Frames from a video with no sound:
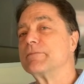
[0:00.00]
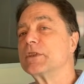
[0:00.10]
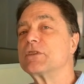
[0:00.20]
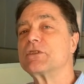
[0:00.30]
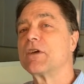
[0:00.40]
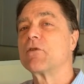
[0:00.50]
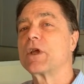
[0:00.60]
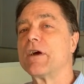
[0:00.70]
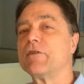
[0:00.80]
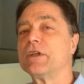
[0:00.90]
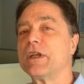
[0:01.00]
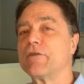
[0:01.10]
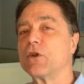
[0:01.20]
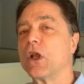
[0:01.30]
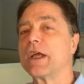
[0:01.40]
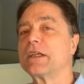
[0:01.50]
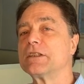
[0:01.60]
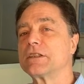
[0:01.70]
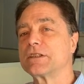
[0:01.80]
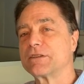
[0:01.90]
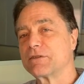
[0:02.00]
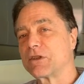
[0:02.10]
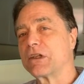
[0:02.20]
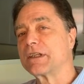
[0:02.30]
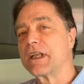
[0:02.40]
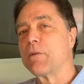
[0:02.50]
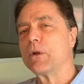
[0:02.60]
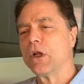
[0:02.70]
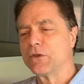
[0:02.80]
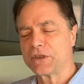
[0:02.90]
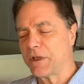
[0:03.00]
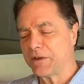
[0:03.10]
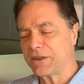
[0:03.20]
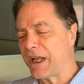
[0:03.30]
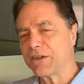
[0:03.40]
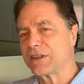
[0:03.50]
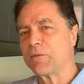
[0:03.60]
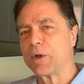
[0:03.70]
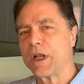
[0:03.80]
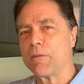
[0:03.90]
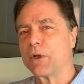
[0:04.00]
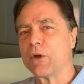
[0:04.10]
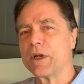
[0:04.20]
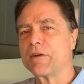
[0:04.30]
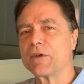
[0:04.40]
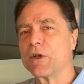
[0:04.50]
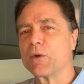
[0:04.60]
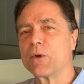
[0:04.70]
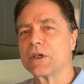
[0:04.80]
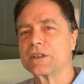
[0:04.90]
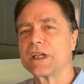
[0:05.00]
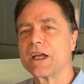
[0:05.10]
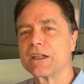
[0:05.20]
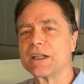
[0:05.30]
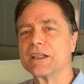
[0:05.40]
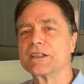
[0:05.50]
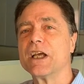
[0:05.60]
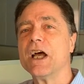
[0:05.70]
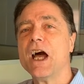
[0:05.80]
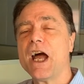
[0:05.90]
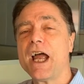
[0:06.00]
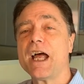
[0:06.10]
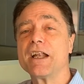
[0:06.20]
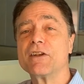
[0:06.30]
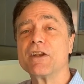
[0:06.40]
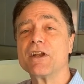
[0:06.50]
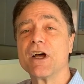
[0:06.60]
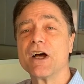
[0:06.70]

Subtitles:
This is TEFL Kevin. If you like us, click down below. It's down somewhere down below. I never know where exactly it is. And